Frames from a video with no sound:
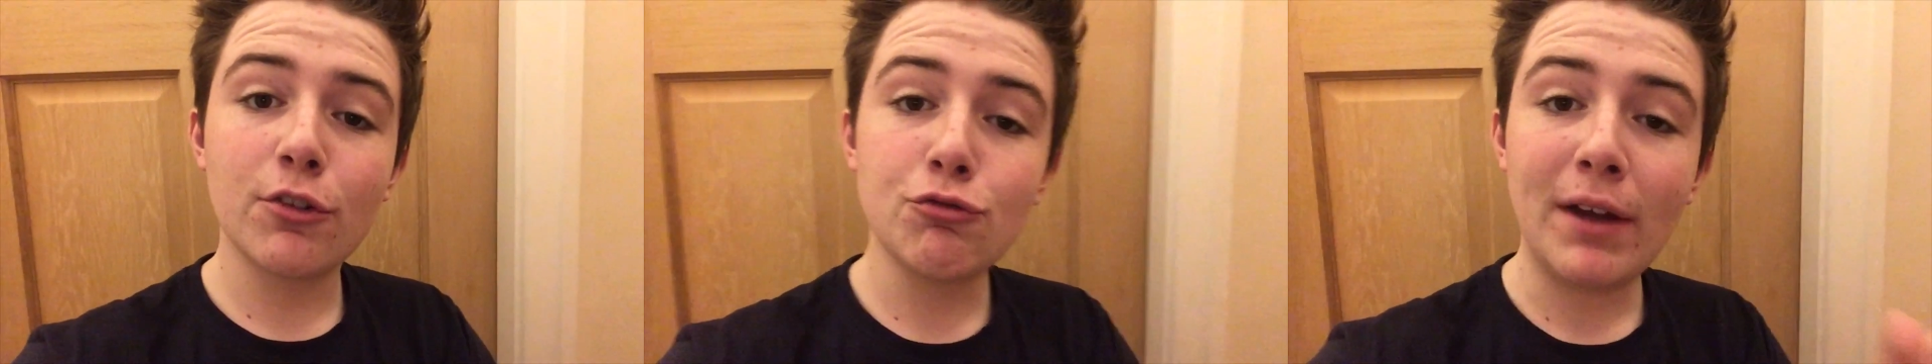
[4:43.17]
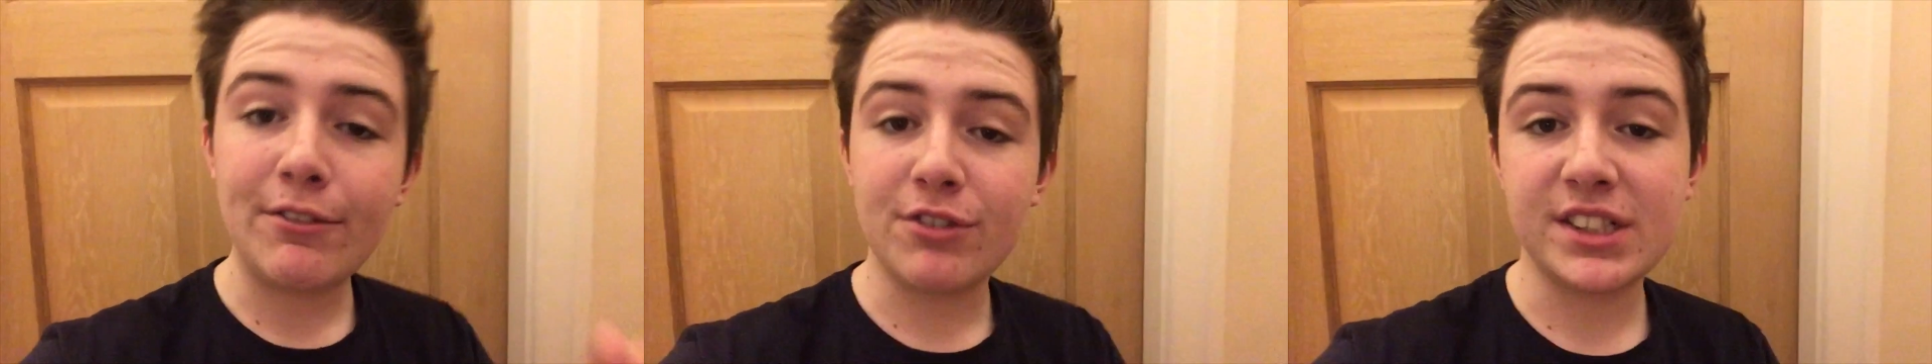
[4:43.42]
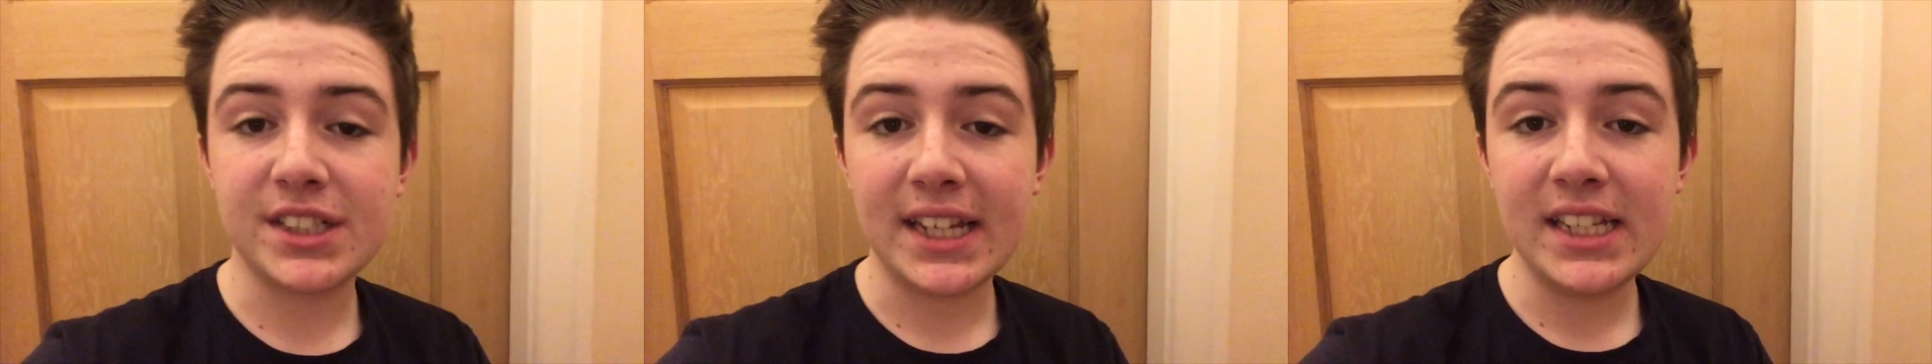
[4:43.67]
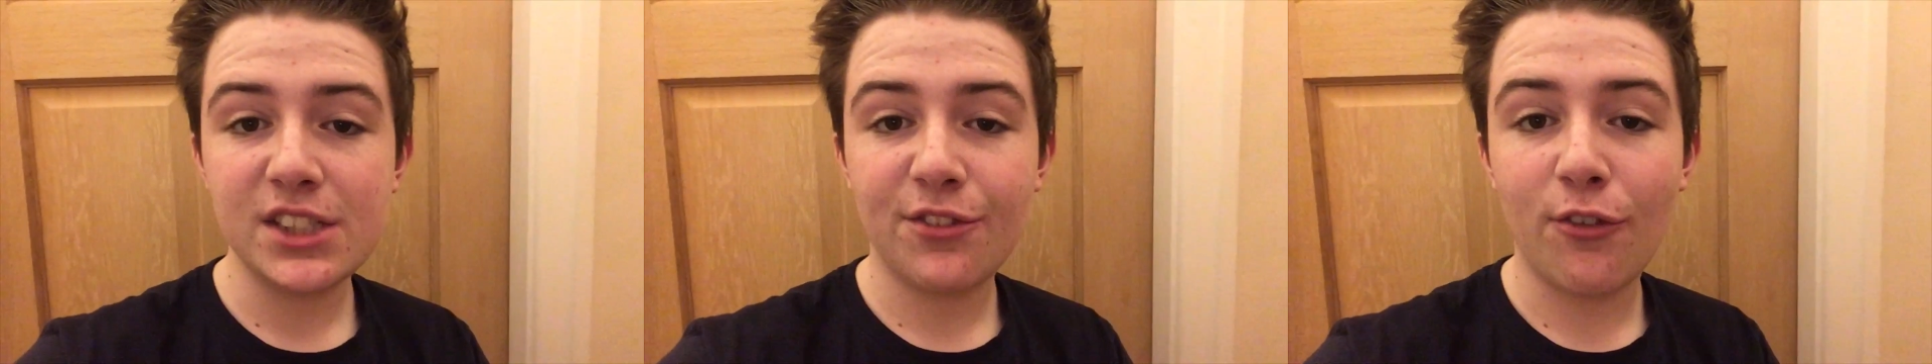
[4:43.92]
the read
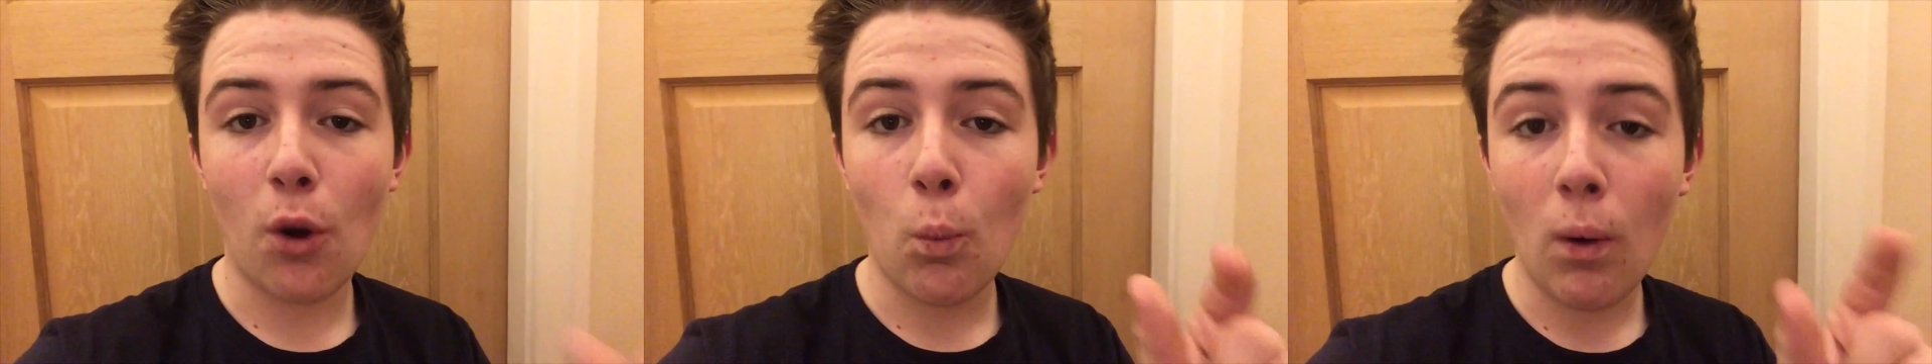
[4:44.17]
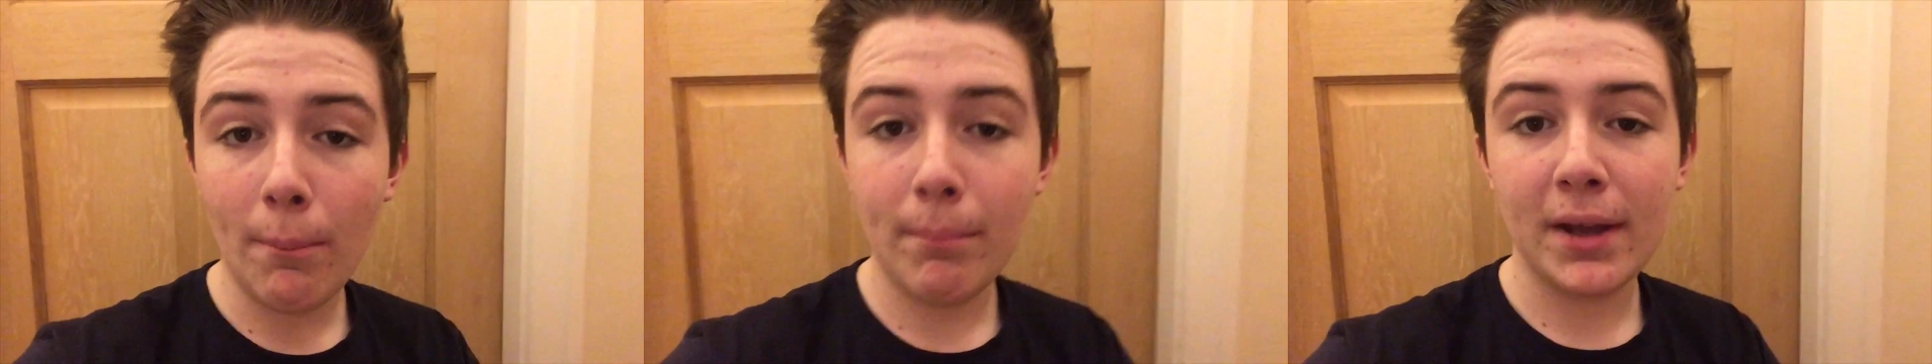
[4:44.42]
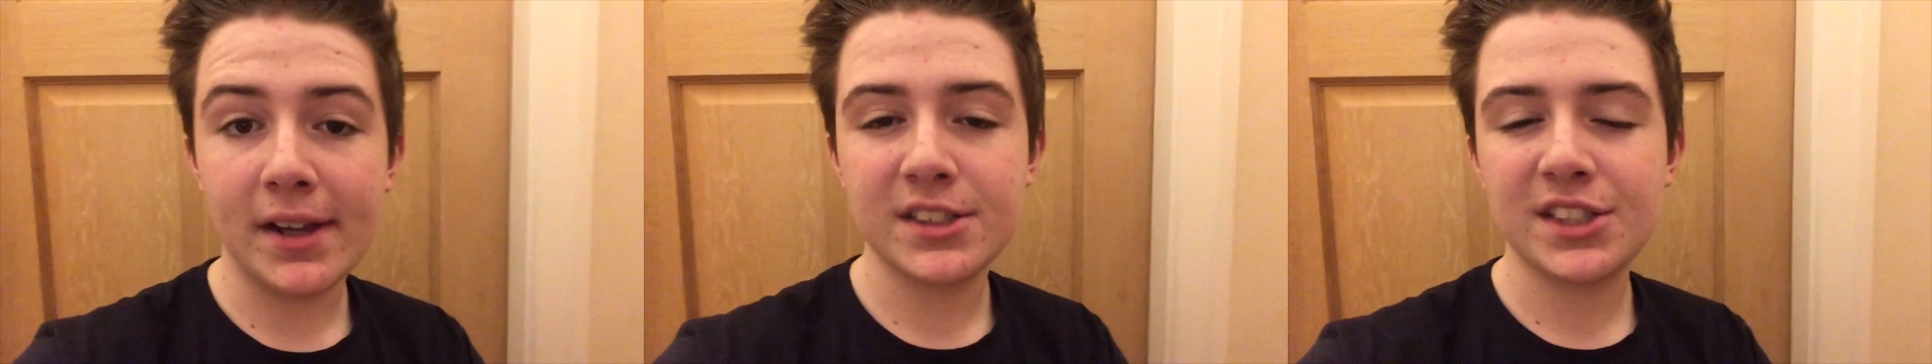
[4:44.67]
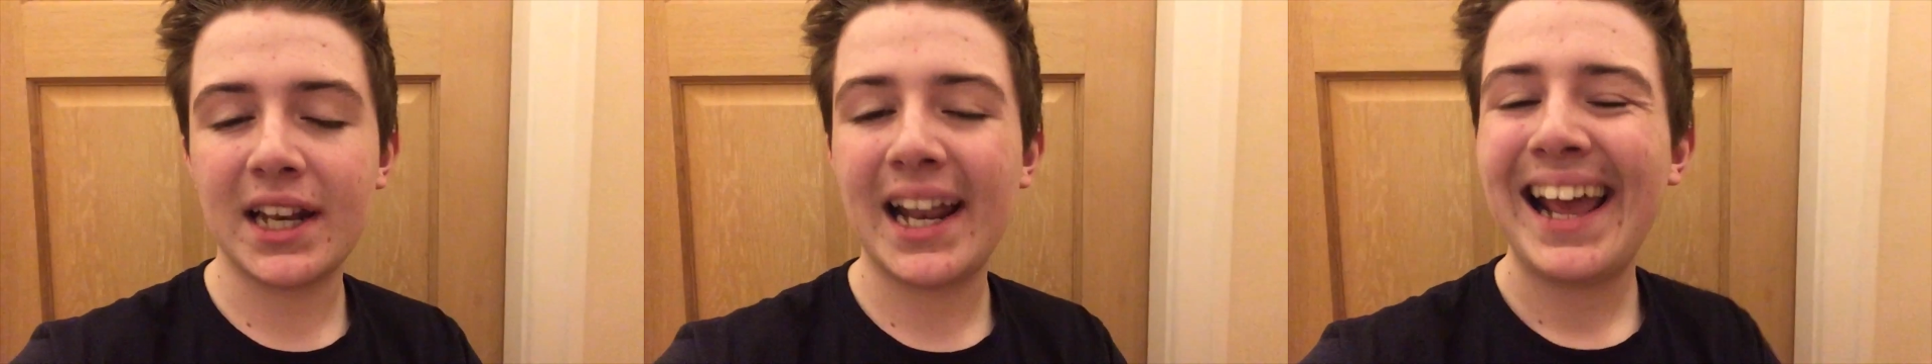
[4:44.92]
receipts for one
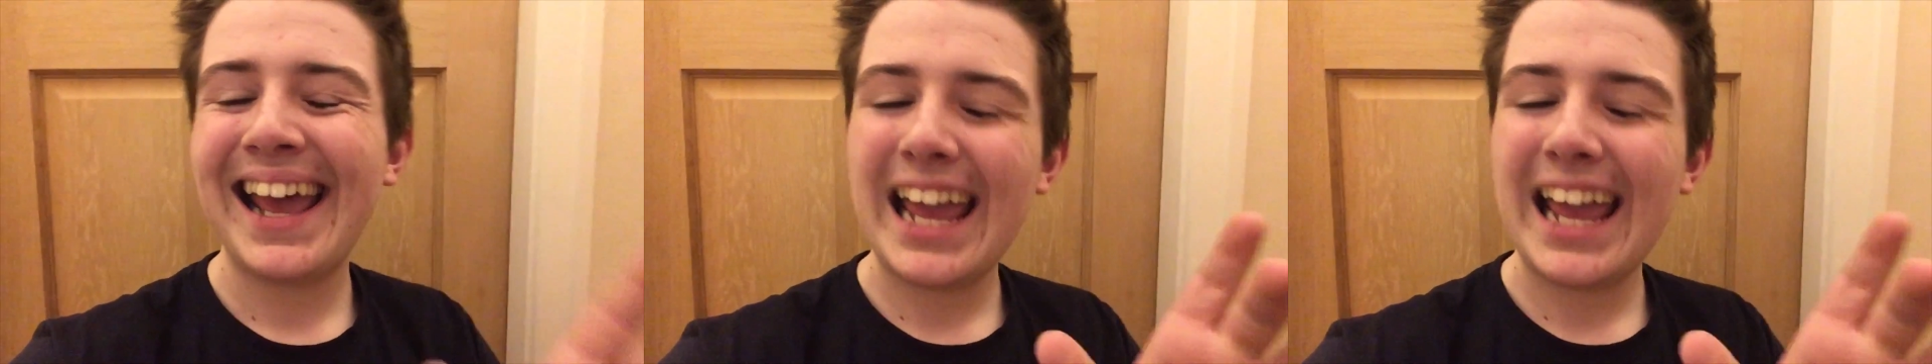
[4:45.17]
person,